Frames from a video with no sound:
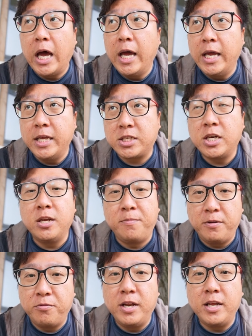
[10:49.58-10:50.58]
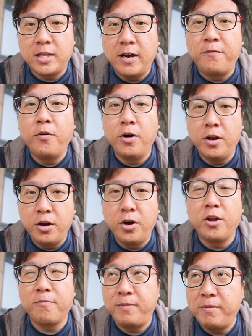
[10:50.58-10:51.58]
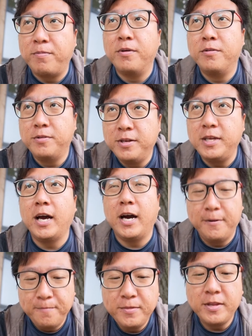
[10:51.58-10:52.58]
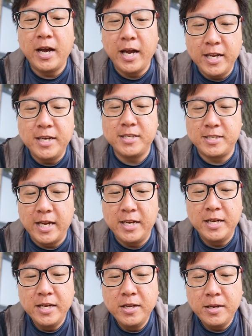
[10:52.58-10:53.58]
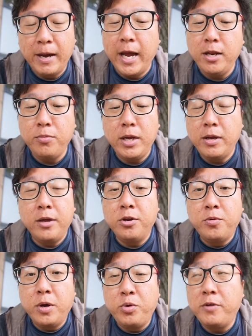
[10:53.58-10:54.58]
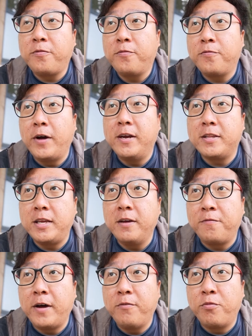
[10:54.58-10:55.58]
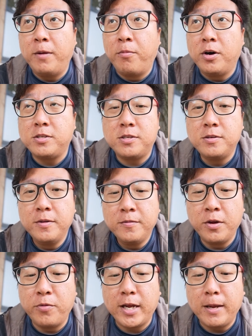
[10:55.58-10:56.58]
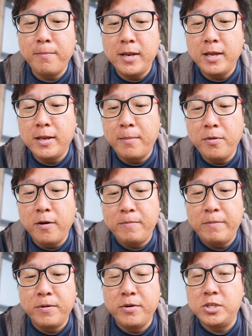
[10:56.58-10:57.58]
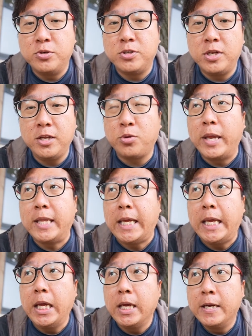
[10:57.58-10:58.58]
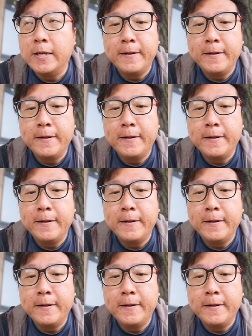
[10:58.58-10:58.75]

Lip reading: it's going to be really tough for a lot of people. Yeah, I understand. But anyway, when we fight a tier 5 raid boss, the recommended number of people is usually 20.